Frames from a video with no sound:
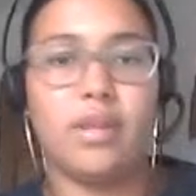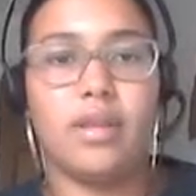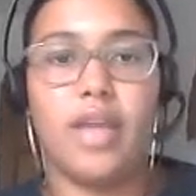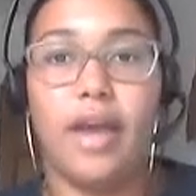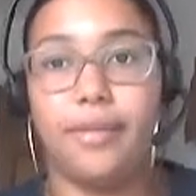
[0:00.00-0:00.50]

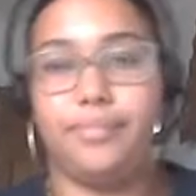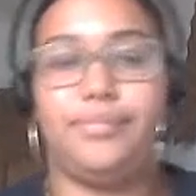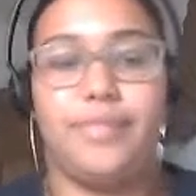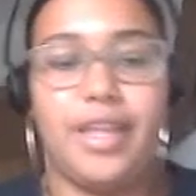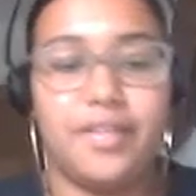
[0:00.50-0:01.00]
Yeah,
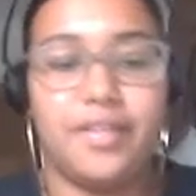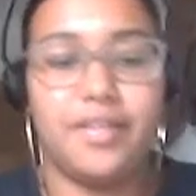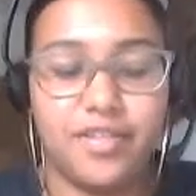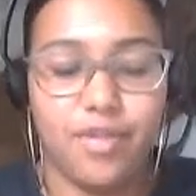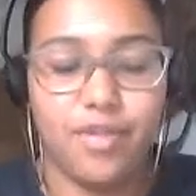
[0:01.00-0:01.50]

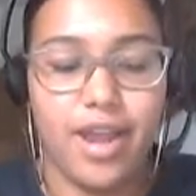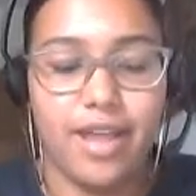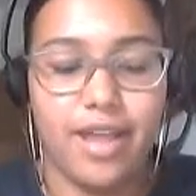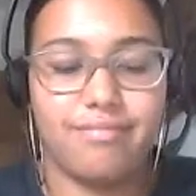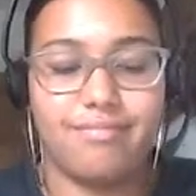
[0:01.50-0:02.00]
it's
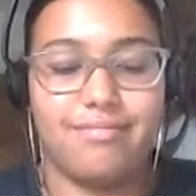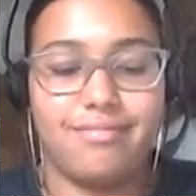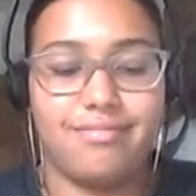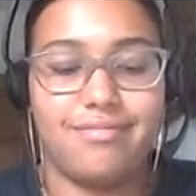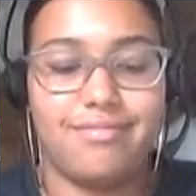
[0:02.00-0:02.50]
great,
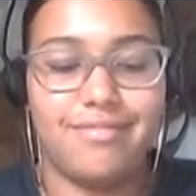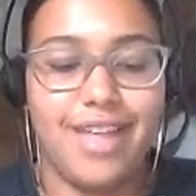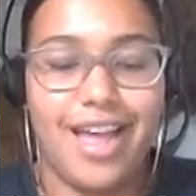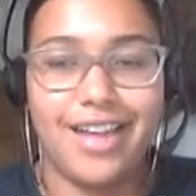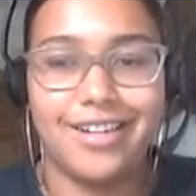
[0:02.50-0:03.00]

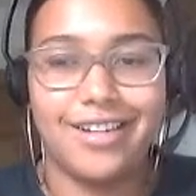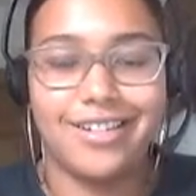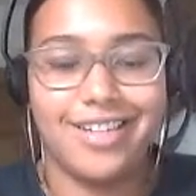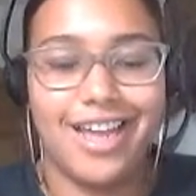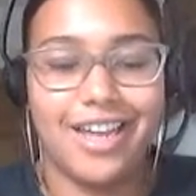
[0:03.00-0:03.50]

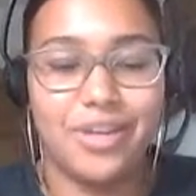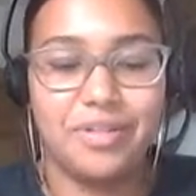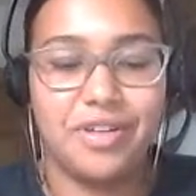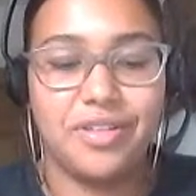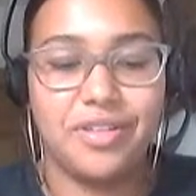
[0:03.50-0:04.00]
and I
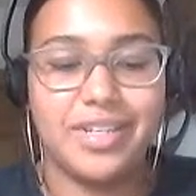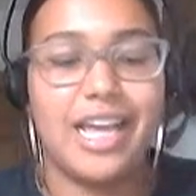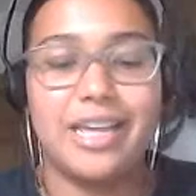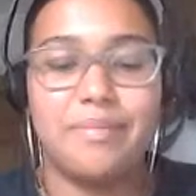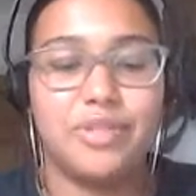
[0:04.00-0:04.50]
use it all the
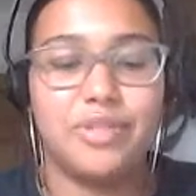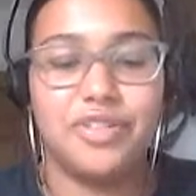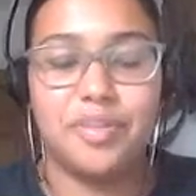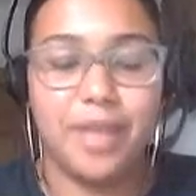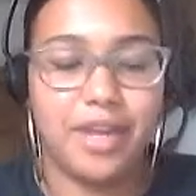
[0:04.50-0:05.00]
time
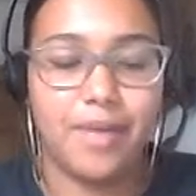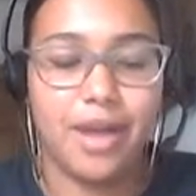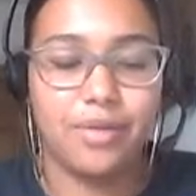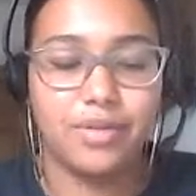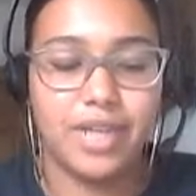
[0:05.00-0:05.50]
just to play
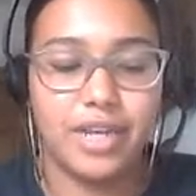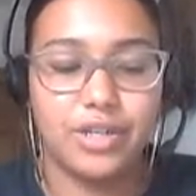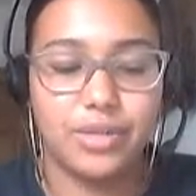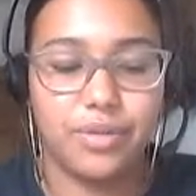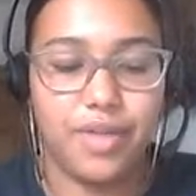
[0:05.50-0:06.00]
around
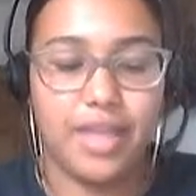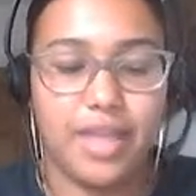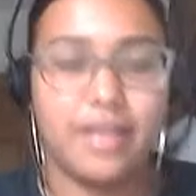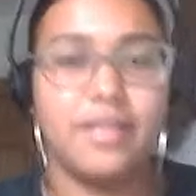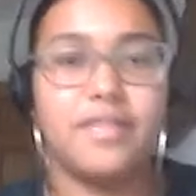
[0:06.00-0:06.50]
and do
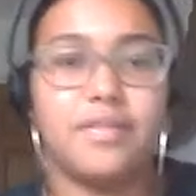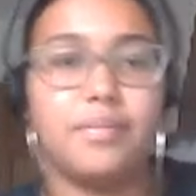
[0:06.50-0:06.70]
things.